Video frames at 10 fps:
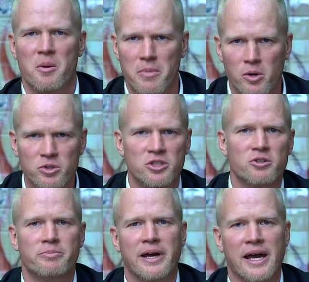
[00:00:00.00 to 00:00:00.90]

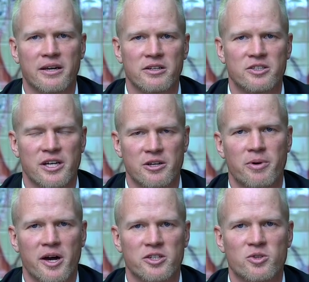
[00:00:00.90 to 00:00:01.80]
emotional baggage that your
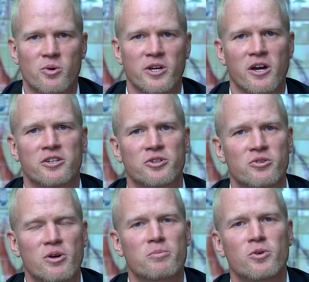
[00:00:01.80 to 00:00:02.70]
body is holding on to,
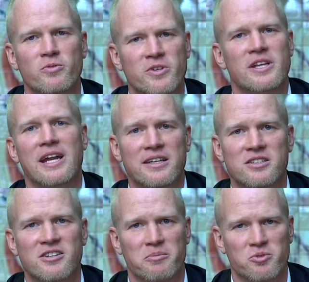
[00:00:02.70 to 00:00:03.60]
you can move to the next
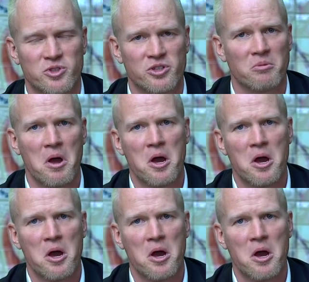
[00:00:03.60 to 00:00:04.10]
steps, which are